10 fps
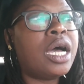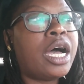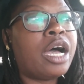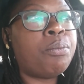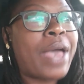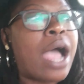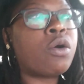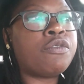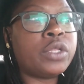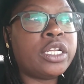
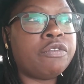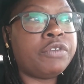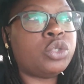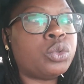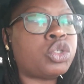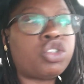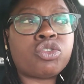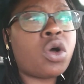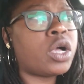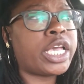powerful individuals,
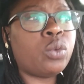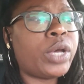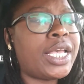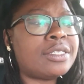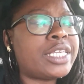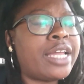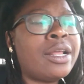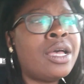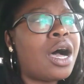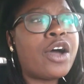strong in ways that
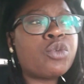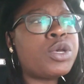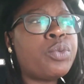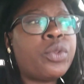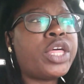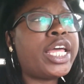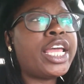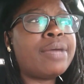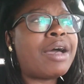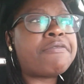other people that
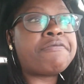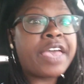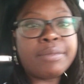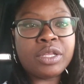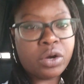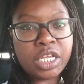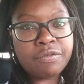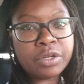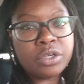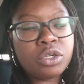in my family aren't
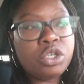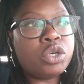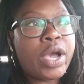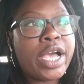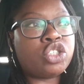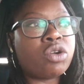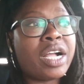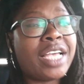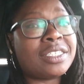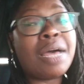even, as strong as. And